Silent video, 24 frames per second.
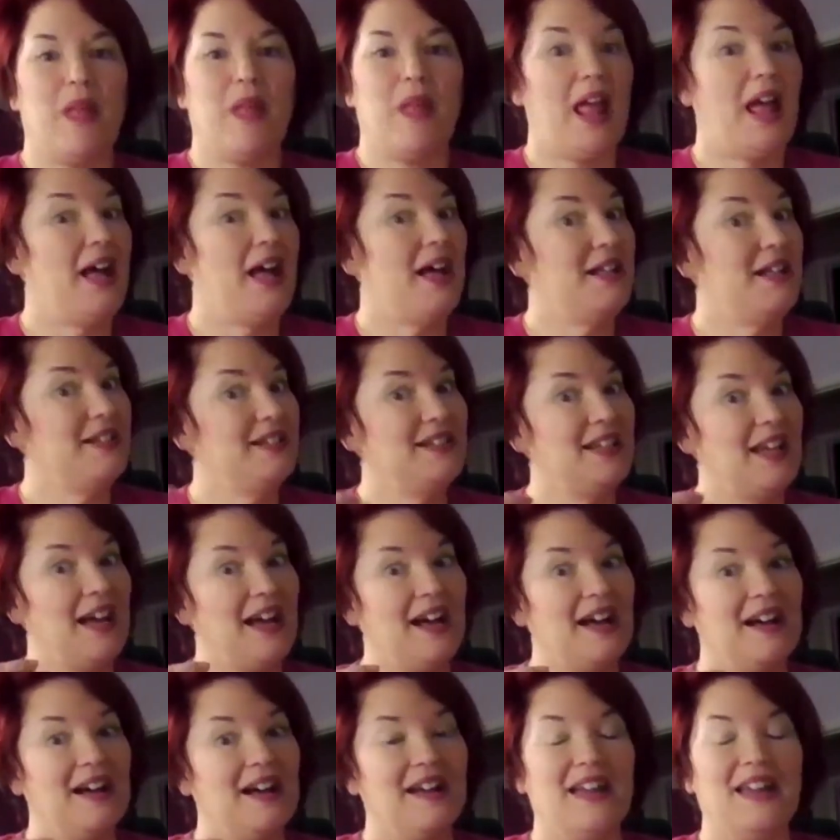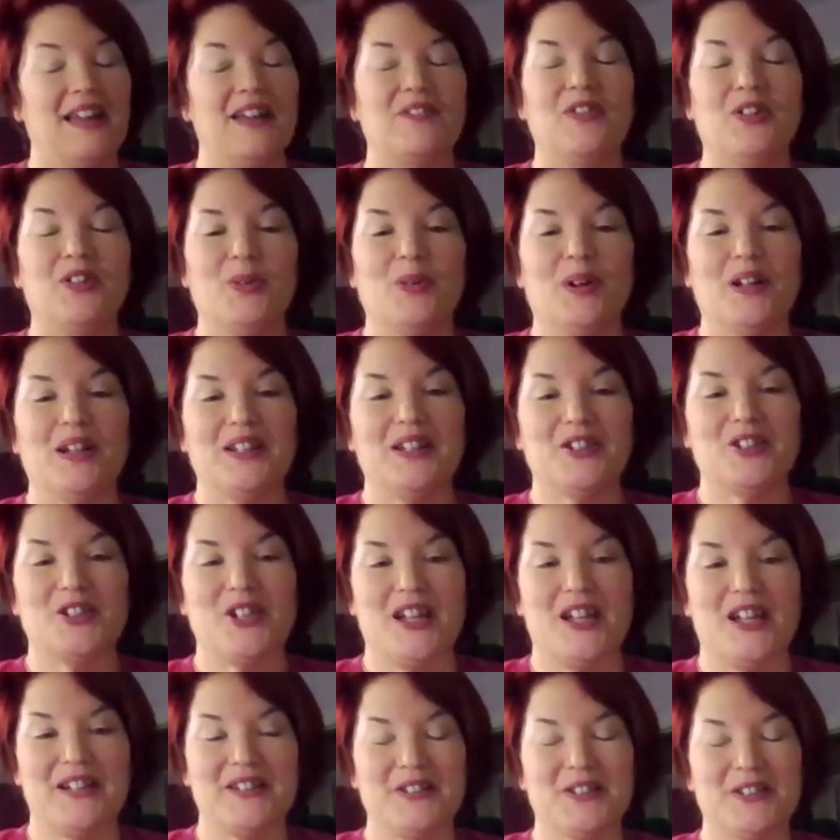And yeah, hey, if you want to
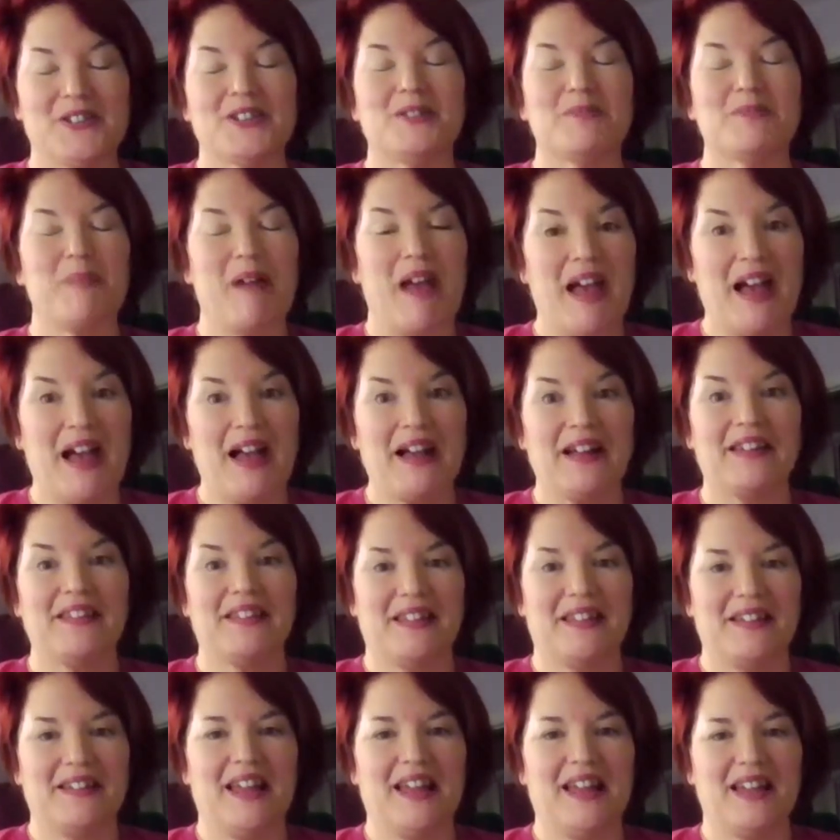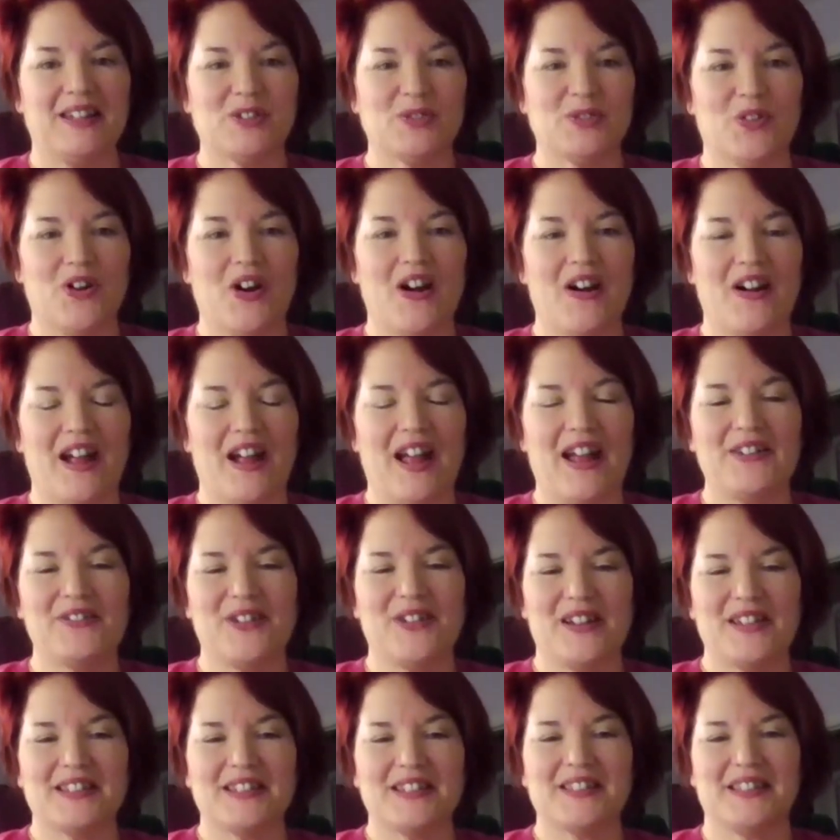challenge us back, then ask for our
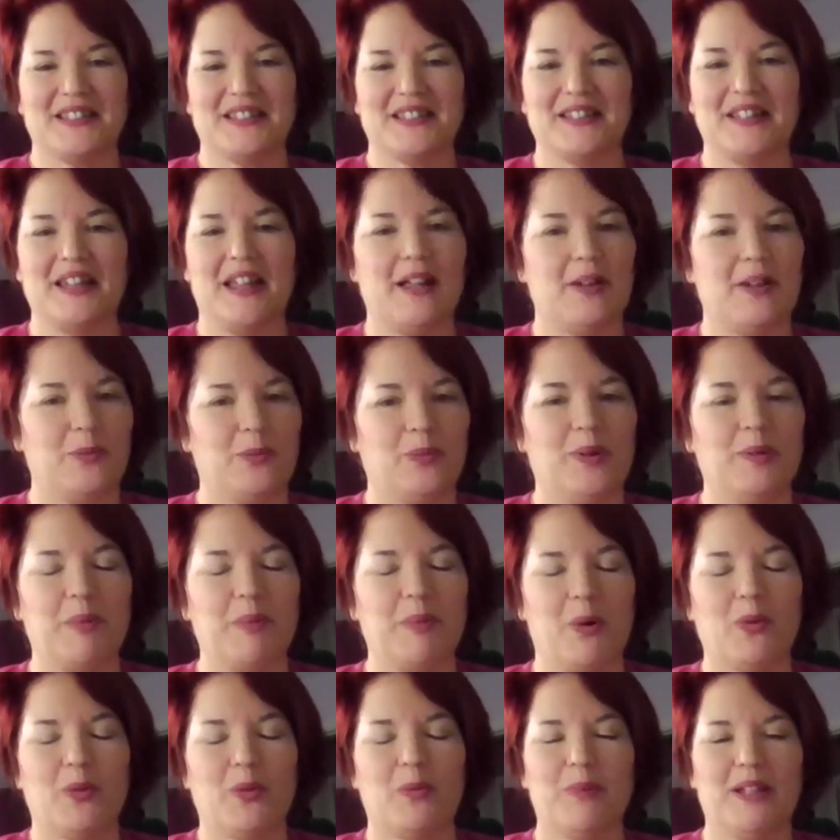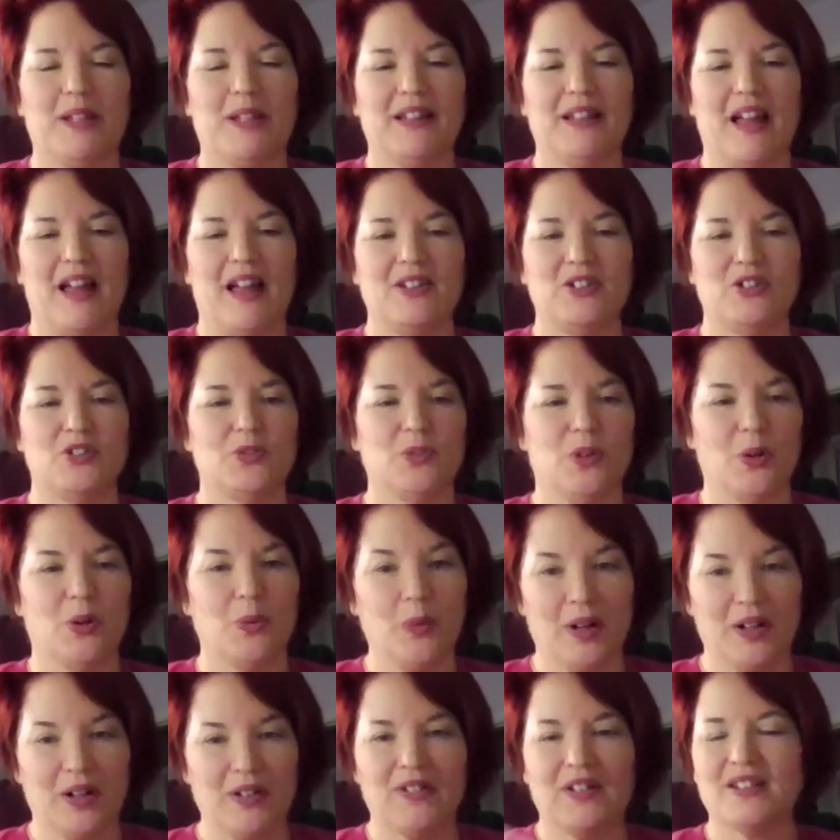address and we'd both be glad to, or
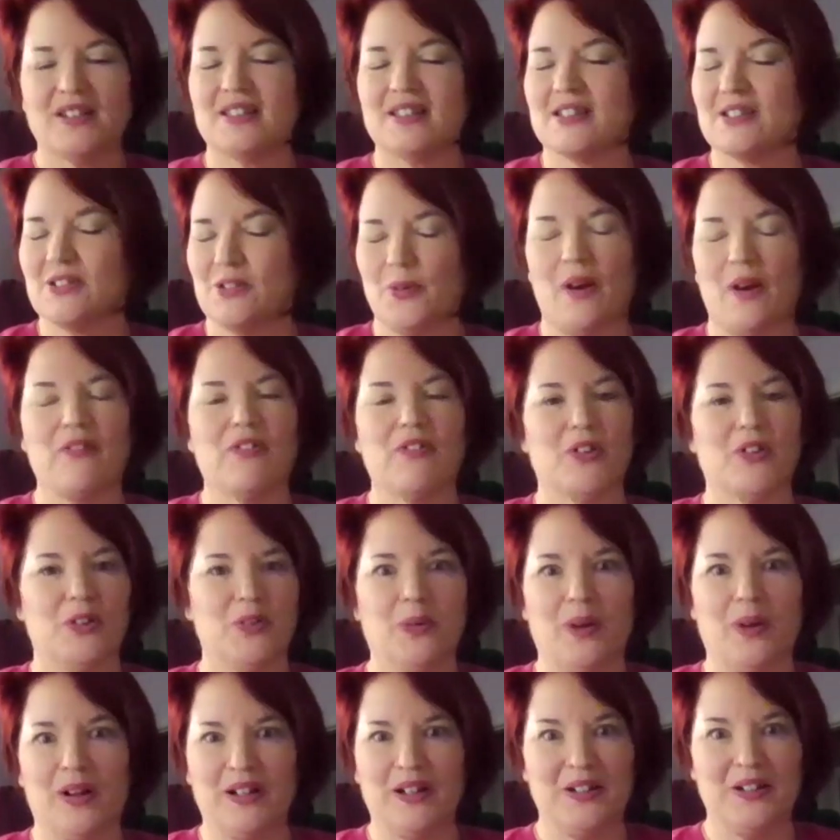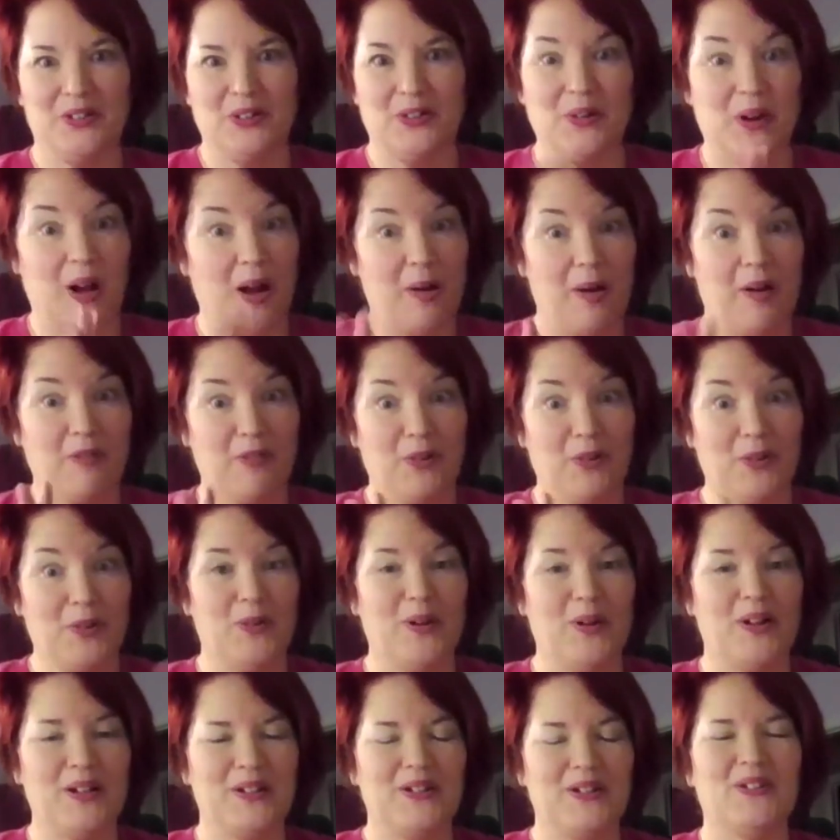one of us, whoever you want to do, however you
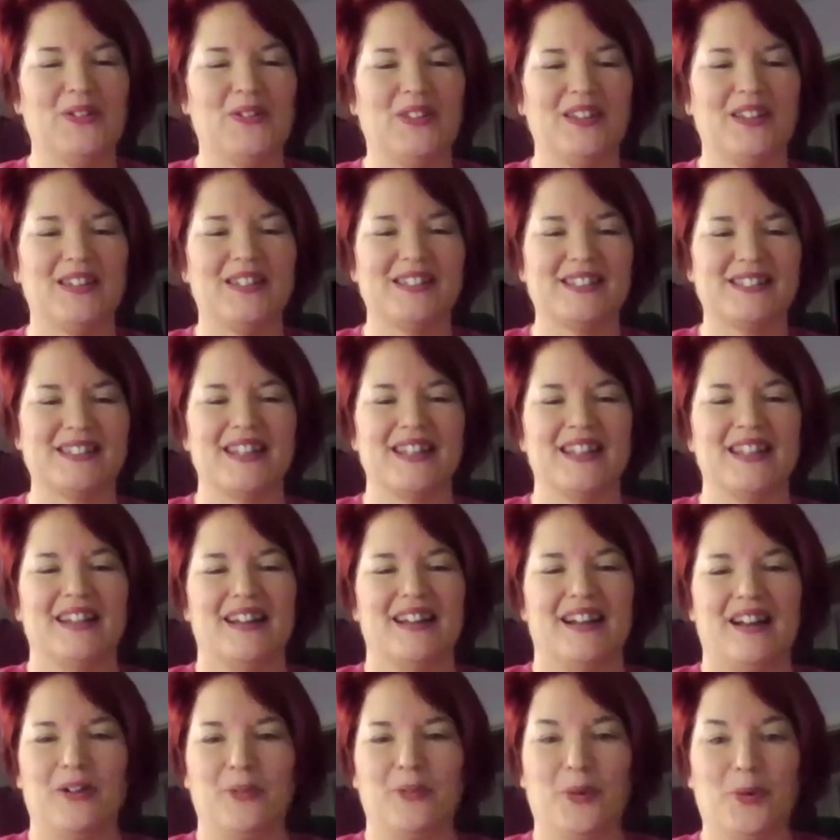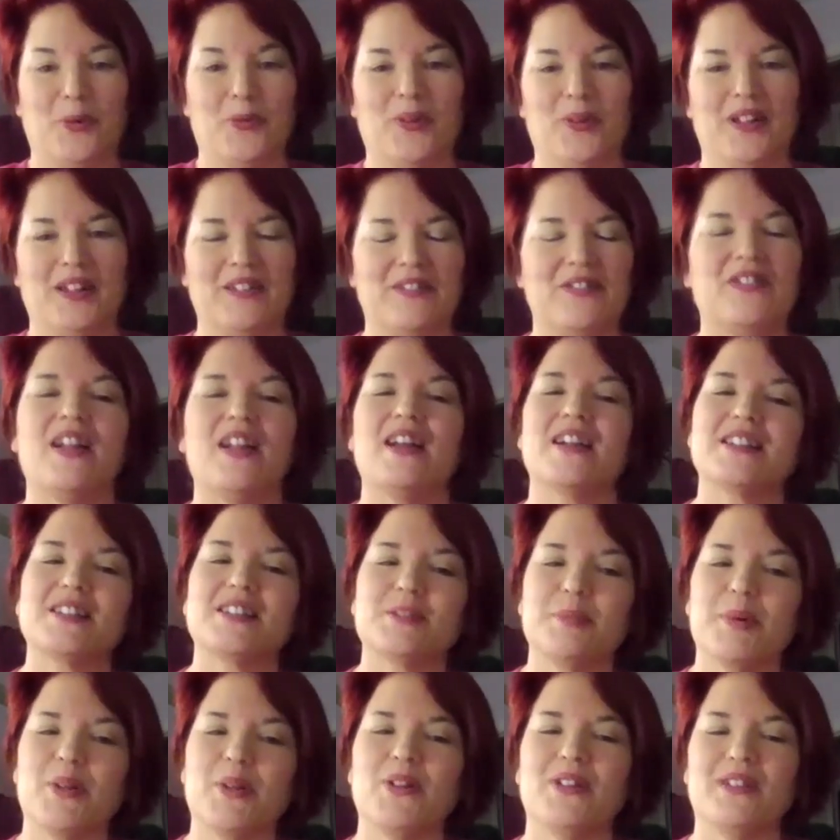want to do this. We're really
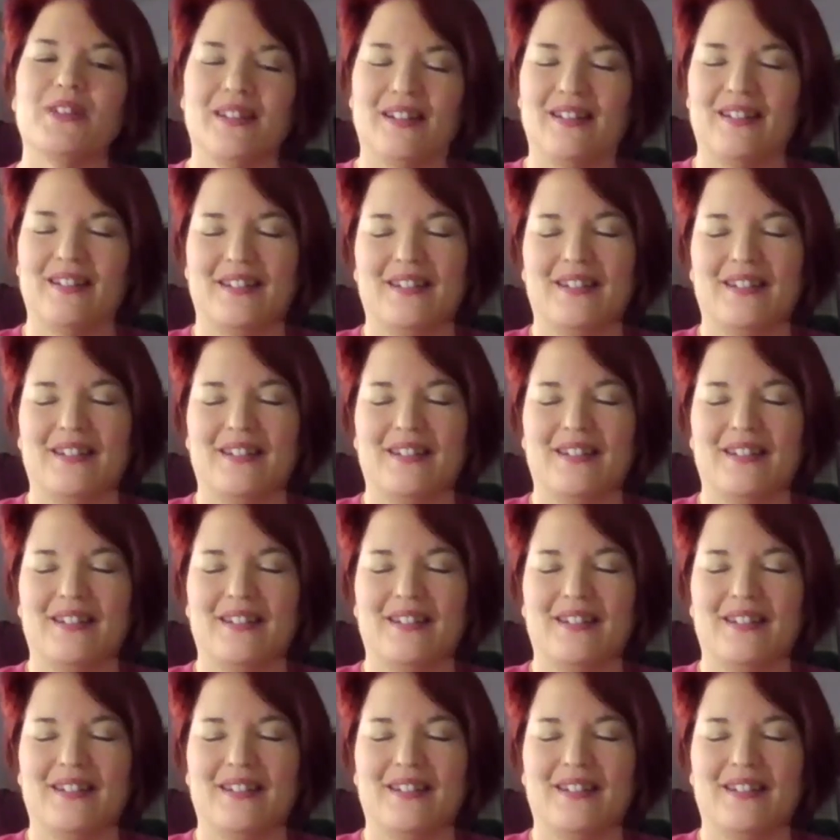flexible.